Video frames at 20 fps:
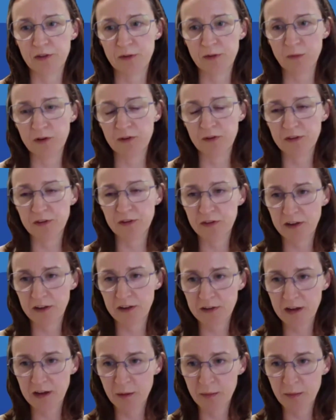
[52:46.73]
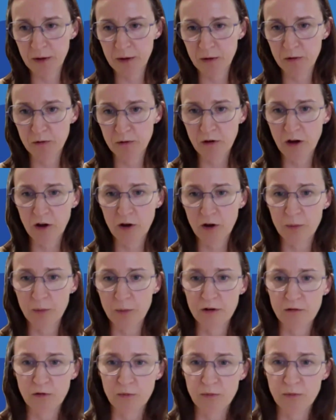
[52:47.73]
Someone's just asking about
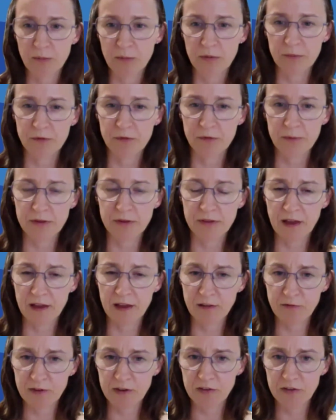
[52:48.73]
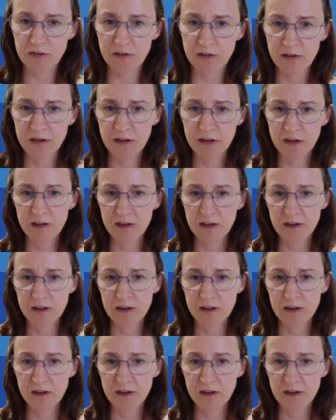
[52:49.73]
glaucoma or problems with night vision.